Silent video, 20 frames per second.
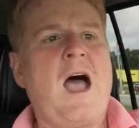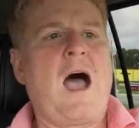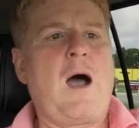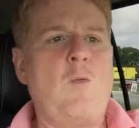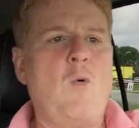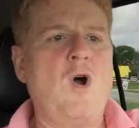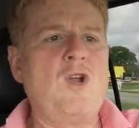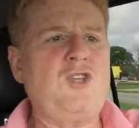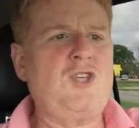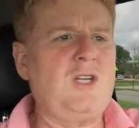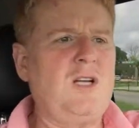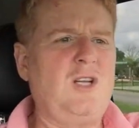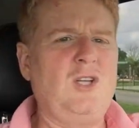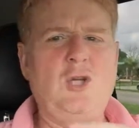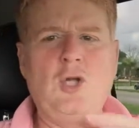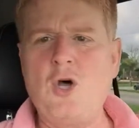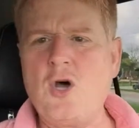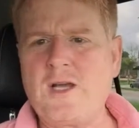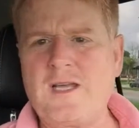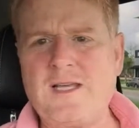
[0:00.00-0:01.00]
I want you to
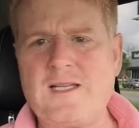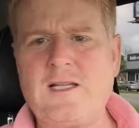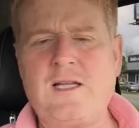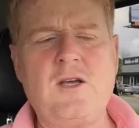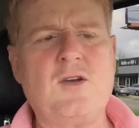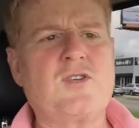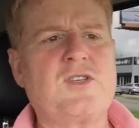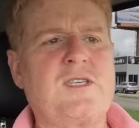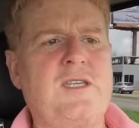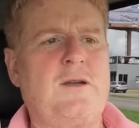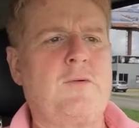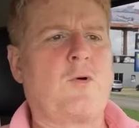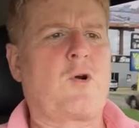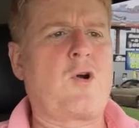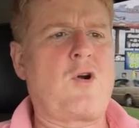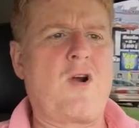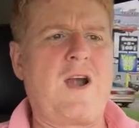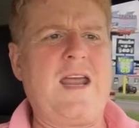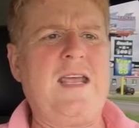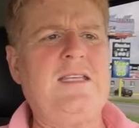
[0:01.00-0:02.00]
look at little
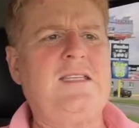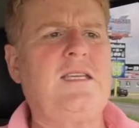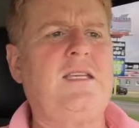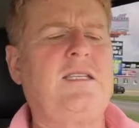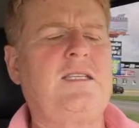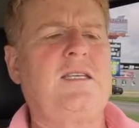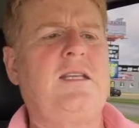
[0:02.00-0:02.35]
crazy